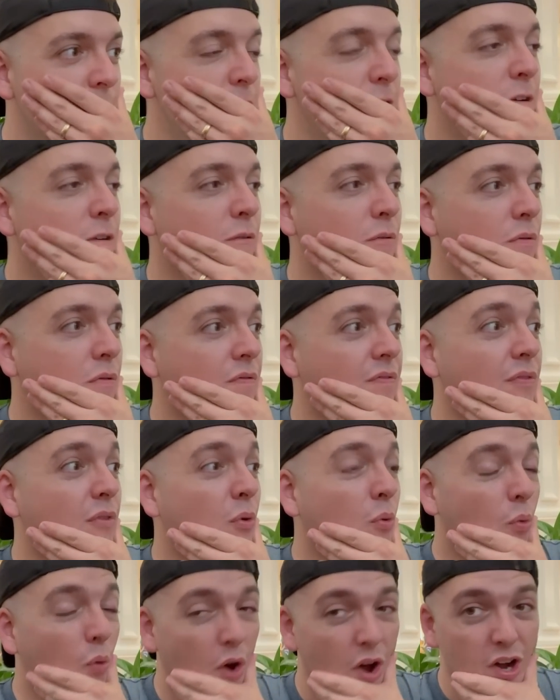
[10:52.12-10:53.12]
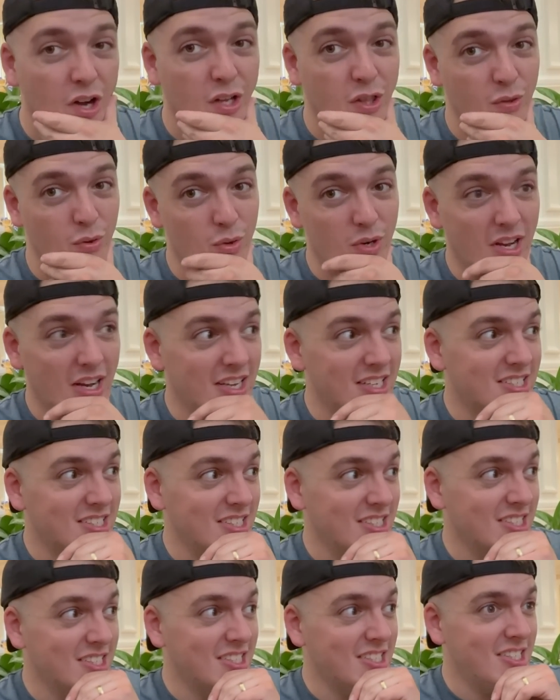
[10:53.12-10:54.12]
That's like walk through life.
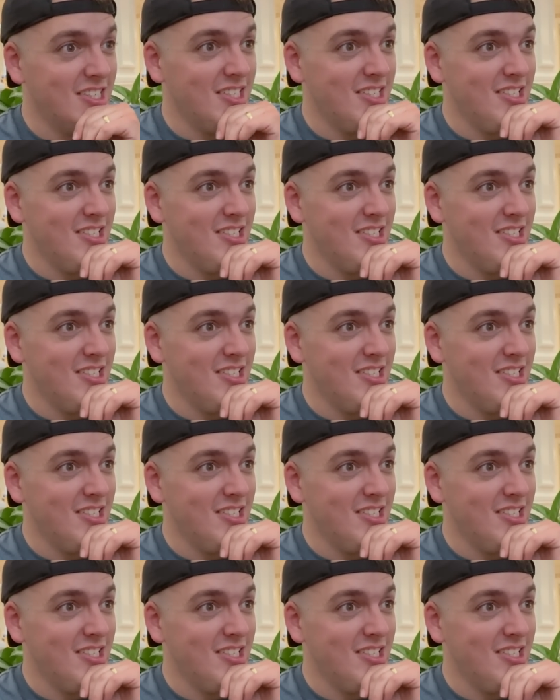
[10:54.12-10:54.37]
Casey's.